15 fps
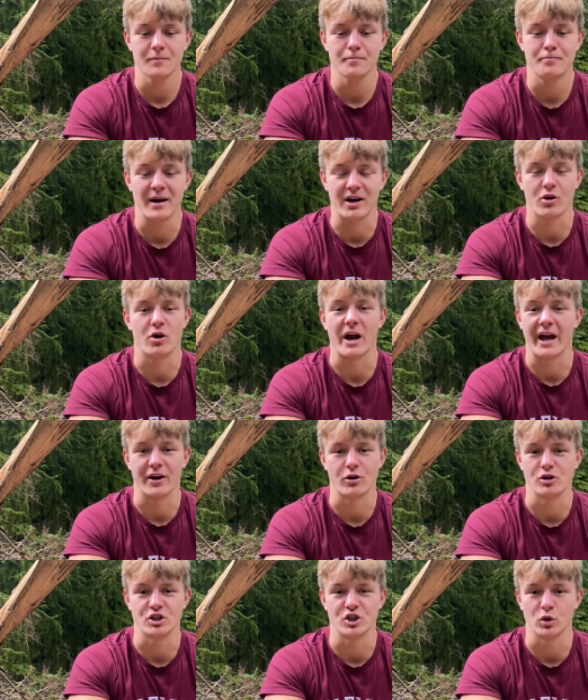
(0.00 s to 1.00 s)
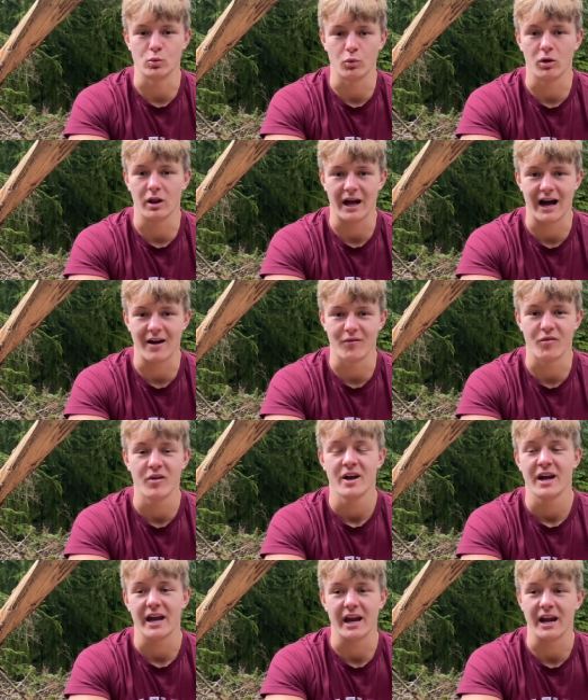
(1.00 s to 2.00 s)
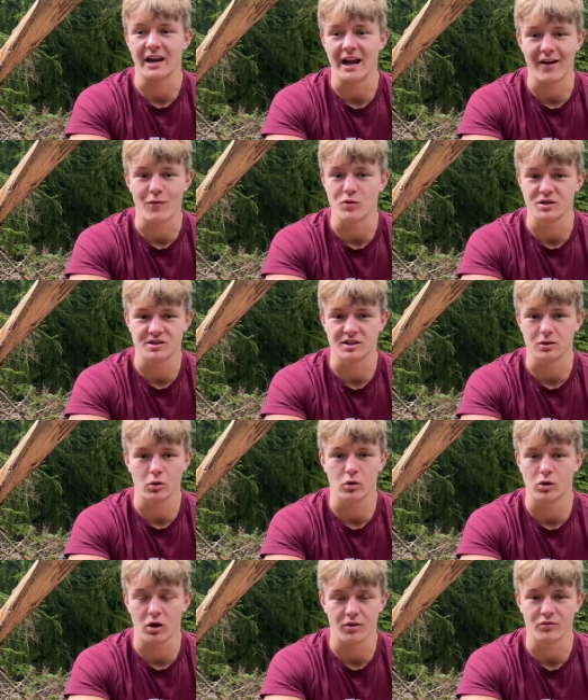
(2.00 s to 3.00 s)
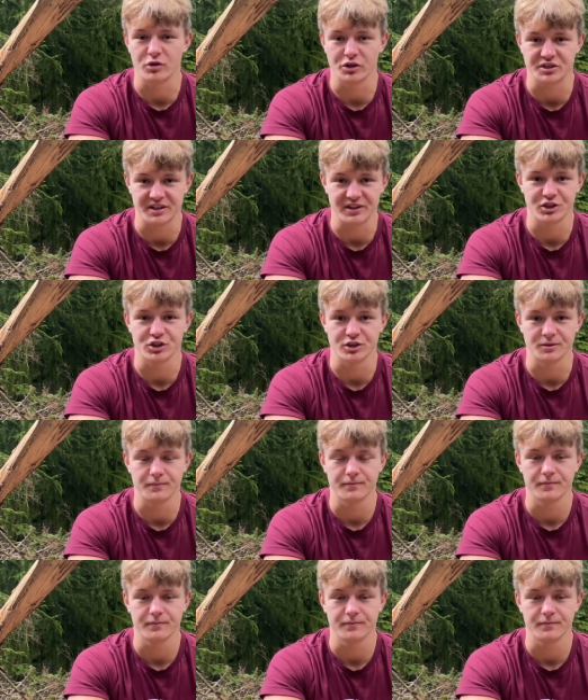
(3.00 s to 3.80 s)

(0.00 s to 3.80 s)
better energy you will have in every single conversation.